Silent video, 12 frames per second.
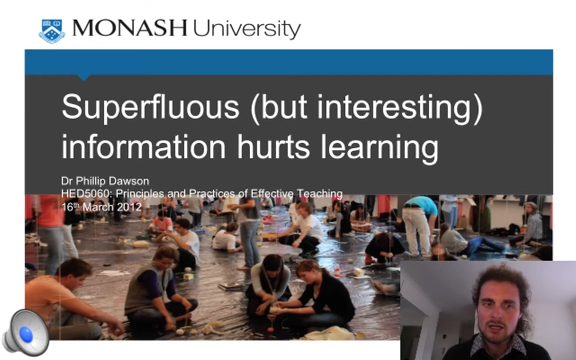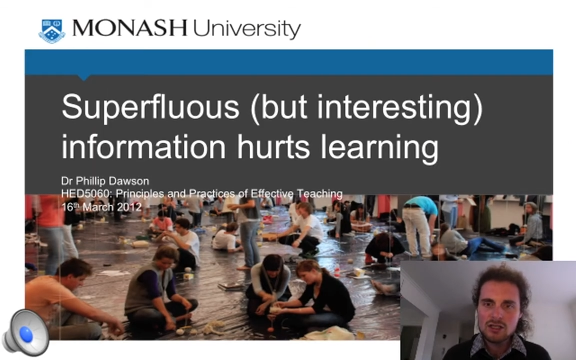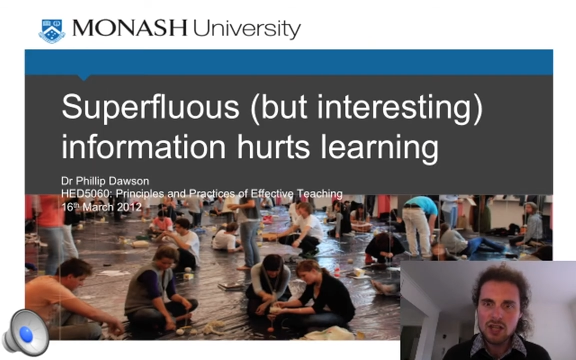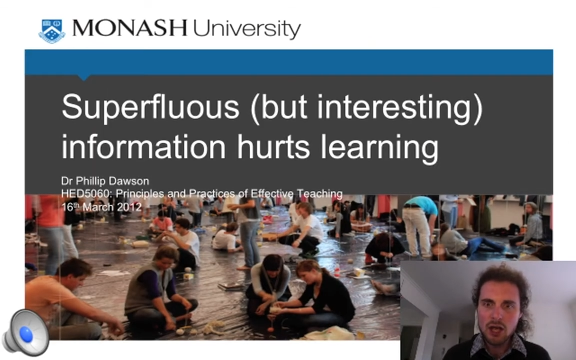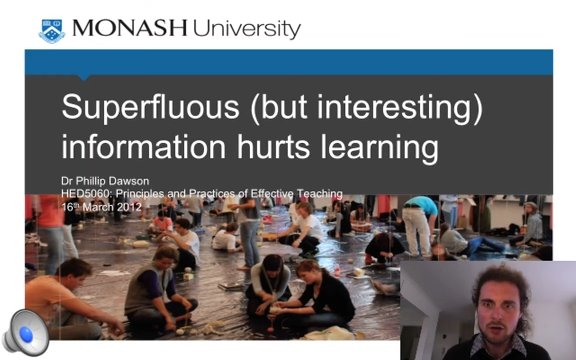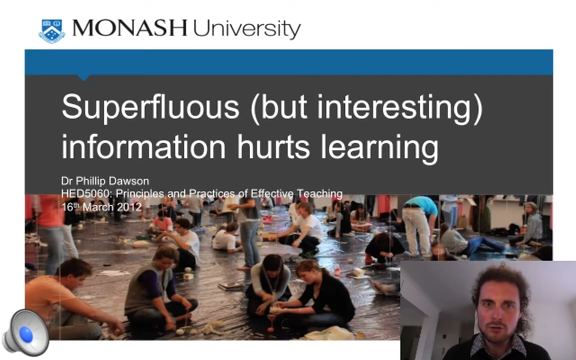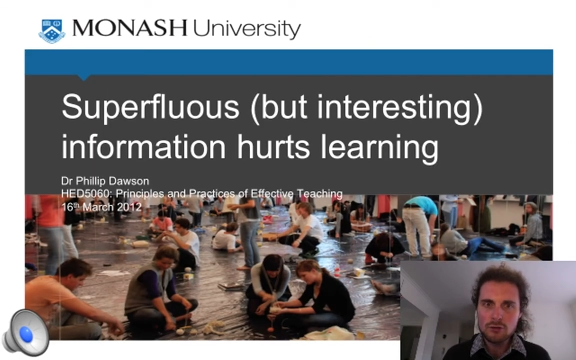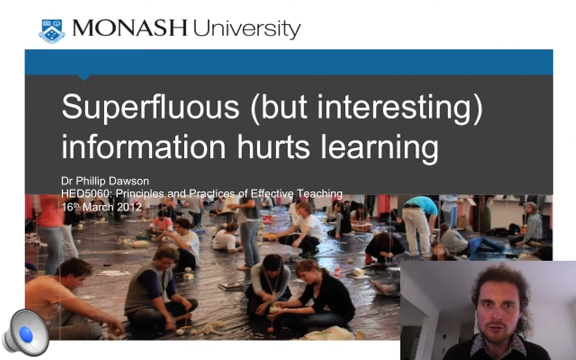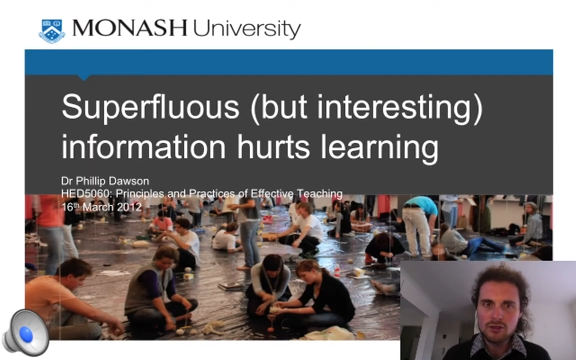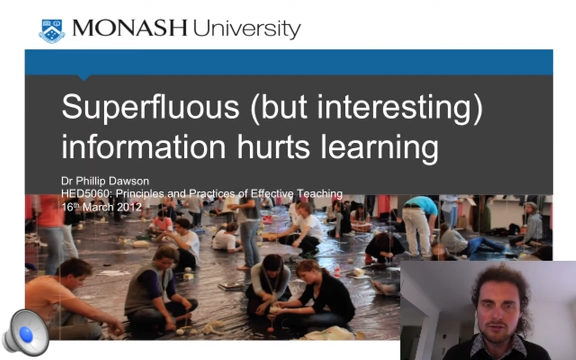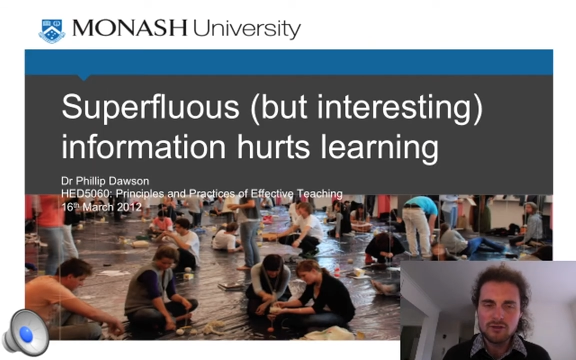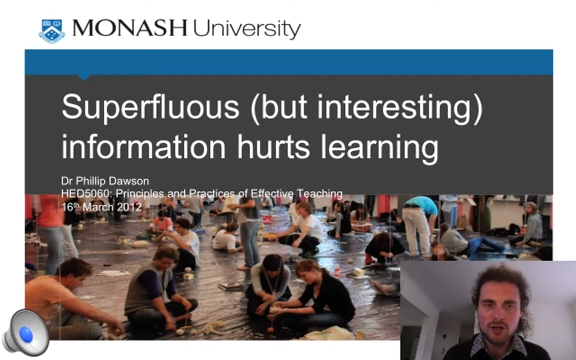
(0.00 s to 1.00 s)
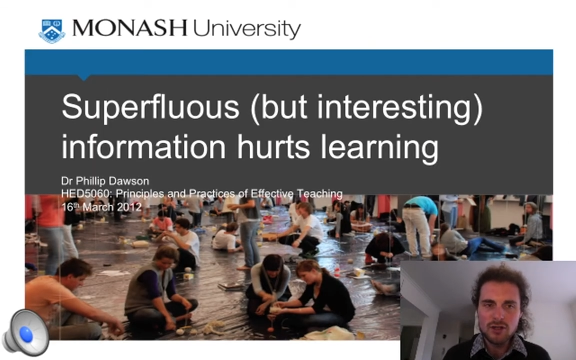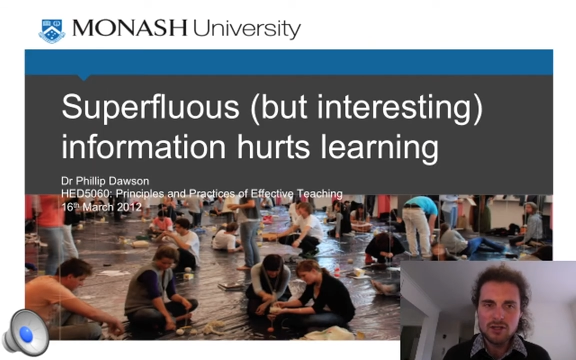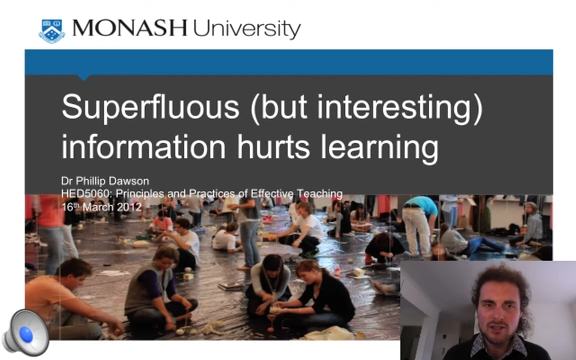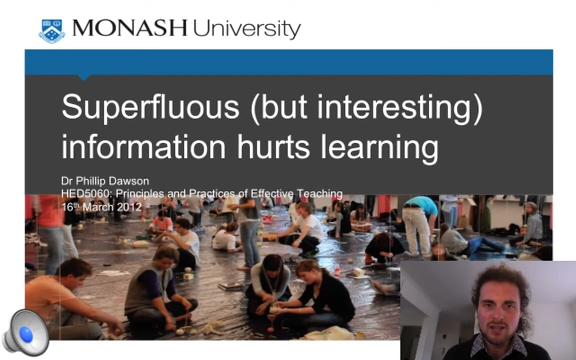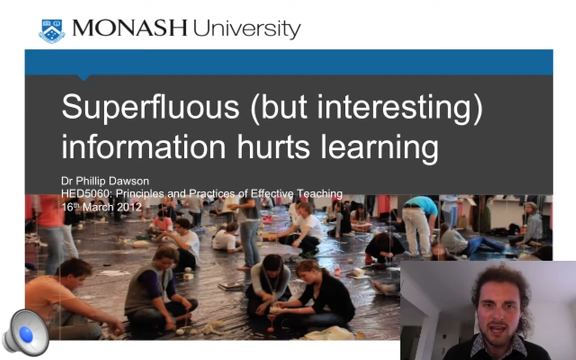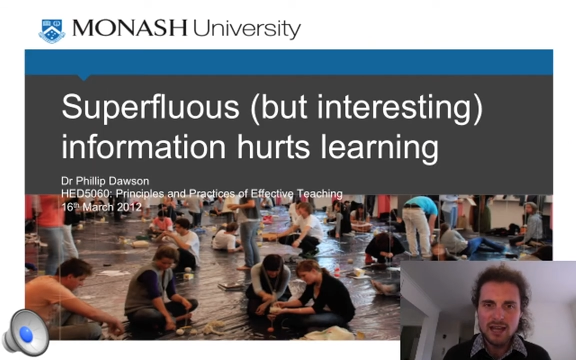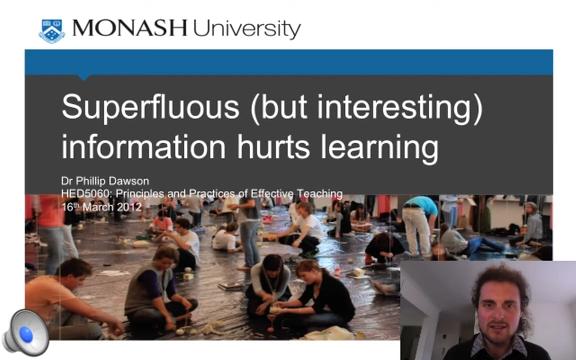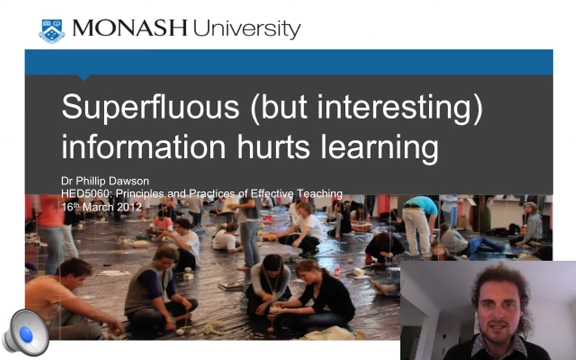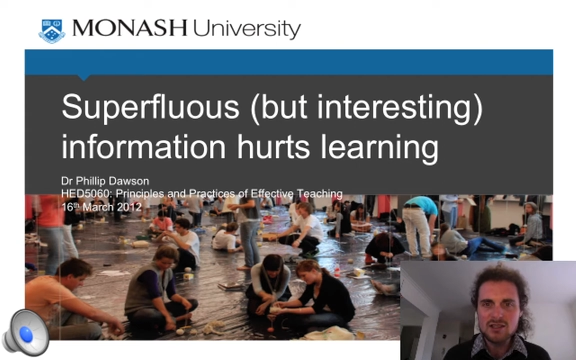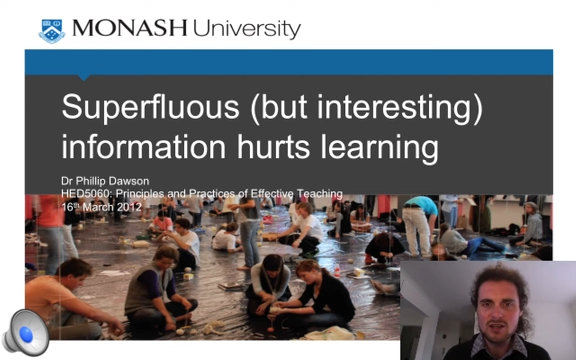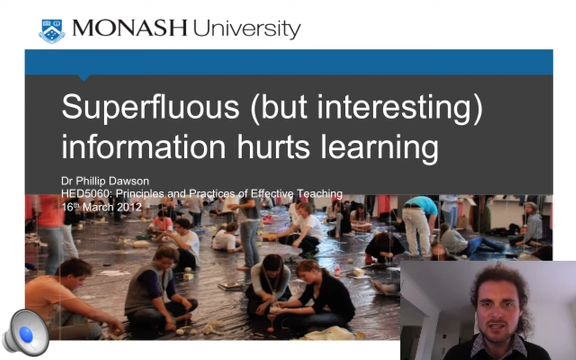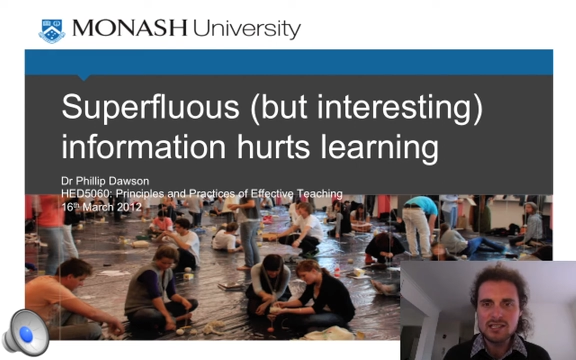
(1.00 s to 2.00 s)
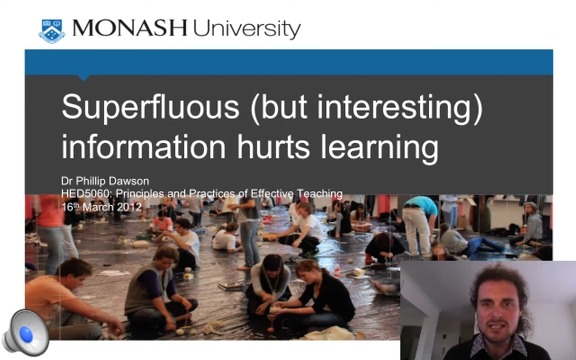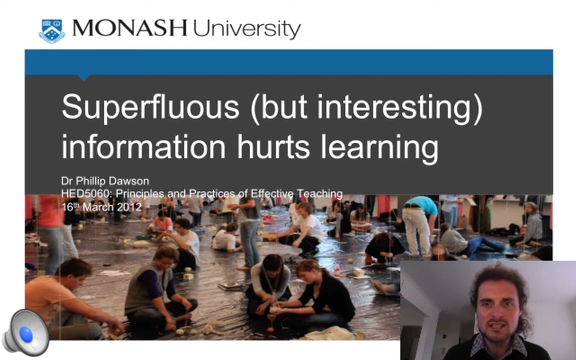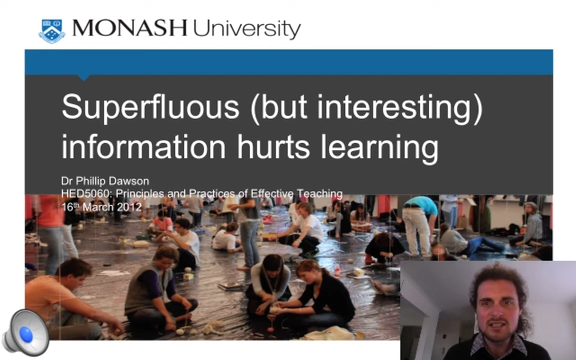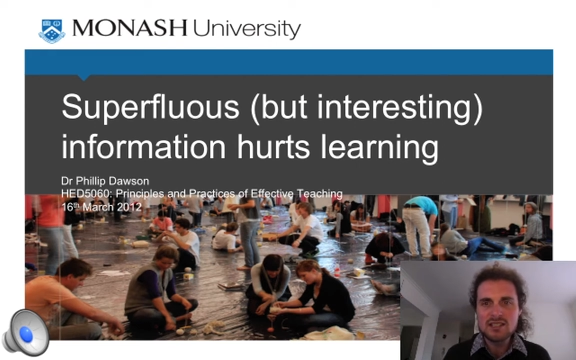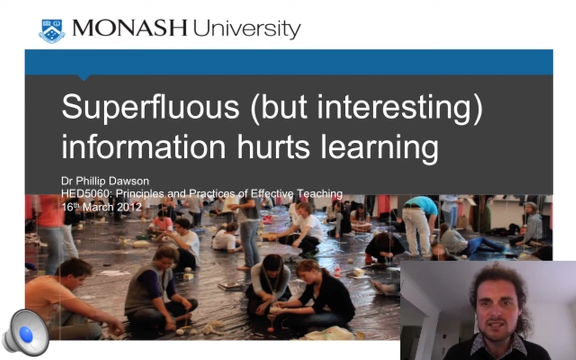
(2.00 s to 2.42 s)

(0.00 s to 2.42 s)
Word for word: So, to further that, this idea that